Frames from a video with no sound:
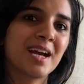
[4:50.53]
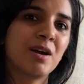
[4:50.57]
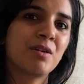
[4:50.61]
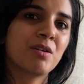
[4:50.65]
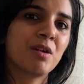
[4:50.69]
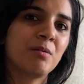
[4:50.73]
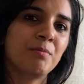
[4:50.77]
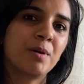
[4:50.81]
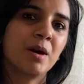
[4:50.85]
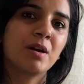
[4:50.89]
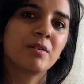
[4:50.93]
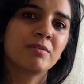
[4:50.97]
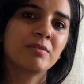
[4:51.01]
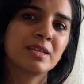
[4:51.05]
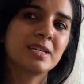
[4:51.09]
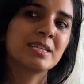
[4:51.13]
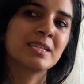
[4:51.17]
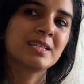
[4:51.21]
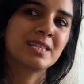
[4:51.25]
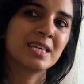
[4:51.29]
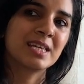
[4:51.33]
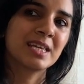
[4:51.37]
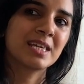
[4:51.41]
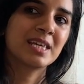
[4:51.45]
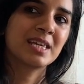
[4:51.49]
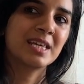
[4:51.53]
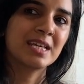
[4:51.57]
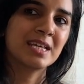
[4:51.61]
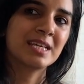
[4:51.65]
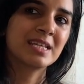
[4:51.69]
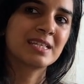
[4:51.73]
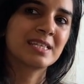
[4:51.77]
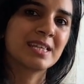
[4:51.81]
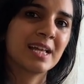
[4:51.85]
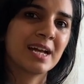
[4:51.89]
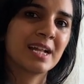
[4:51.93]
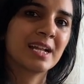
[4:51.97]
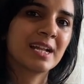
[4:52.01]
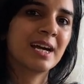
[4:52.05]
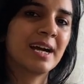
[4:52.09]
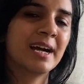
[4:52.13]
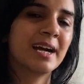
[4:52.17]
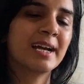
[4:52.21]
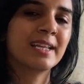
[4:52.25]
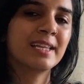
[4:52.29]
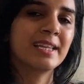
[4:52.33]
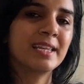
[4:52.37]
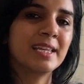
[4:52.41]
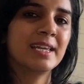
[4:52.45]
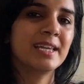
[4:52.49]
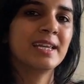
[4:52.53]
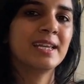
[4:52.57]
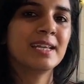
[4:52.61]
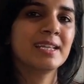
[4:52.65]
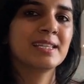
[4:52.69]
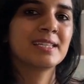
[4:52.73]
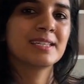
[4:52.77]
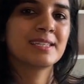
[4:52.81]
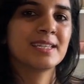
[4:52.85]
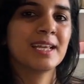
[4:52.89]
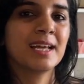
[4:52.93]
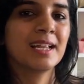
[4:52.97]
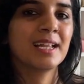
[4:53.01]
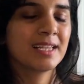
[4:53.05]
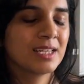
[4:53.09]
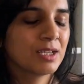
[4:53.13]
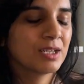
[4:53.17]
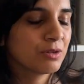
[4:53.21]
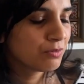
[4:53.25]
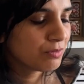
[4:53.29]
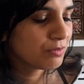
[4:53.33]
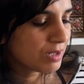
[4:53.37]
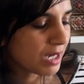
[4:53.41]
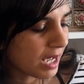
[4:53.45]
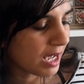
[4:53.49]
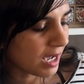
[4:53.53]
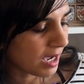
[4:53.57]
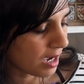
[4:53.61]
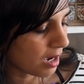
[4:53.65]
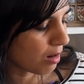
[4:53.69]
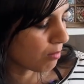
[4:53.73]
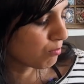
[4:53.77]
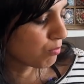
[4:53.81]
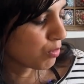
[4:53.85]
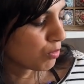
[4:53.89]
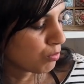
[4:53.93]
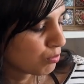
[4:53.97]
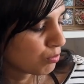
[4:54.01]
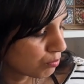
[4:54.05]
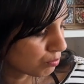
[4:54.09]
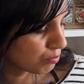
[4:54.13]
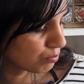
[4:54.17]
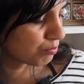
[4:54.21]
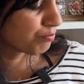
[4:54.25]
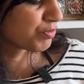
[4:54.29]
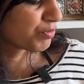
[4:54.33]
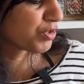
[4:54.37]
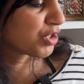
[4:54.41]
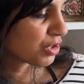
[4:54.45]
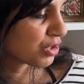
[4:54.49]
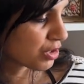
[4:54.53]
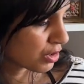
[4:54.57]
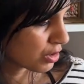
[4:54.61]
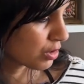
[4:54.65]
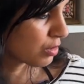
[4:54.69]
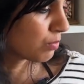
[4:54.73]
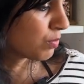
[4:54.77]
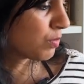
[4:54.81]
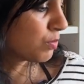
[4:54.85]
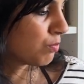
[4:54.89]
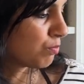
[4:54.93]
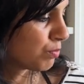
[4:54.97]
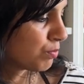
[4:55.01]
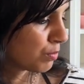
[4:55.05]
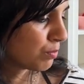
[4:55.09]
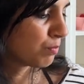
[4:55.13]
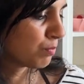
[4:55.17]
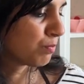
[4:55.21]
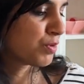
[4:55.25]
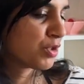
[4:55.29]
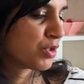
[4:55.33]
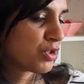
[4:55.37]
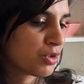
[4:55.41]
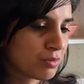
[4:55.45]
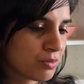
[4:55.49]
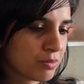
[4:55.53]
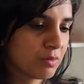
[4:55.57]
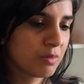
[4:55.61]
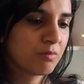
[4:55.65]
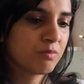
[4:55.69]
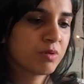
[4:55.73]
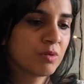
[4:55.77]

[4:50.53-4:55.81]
out about these tikkis that I need to tell you now? Boom, psh, the boom, boom, psh.